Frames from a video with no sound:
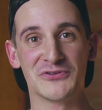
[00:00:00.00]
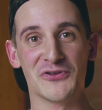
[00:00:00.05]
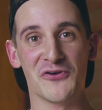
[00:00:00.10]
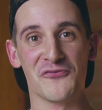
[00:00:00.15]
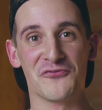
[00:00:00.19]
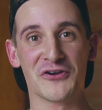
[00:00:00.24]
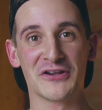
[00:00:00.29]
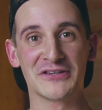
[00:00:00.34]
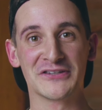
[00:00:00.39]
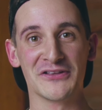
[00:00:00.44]

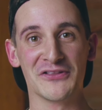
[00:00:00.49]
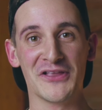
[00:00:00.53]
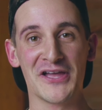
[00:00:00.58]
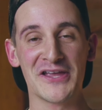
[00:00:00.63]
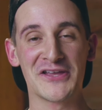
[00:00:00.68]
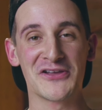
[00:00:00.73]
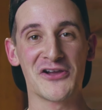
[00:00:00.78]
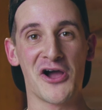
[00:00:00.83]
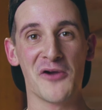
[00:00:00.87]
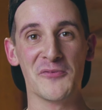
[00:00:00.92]
Don't forget to
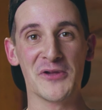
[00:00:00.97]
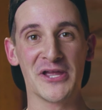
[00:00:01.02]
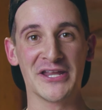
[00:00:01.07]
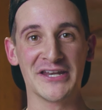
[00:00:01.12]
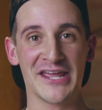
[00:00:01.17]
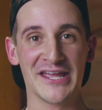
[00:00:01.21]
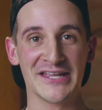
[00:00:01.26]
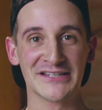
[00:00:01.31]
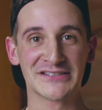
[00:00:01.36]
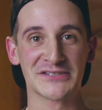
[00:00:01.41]
like,
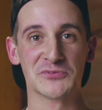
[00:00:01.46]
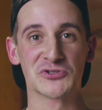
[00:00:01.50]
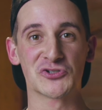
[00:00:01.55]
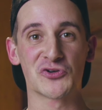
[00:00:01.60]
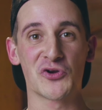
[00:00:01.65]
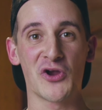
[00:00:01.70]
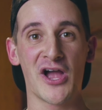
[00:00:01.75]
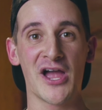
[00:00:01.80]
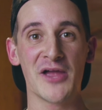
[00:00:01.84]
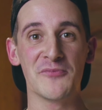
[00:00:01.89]
comment, and
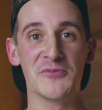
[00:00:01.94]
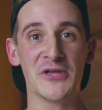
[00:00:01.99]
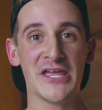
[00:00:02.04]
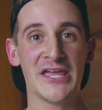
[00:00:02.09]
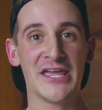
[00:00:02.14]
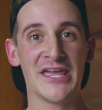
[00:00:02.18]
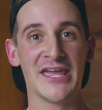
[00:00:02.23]
subscribe.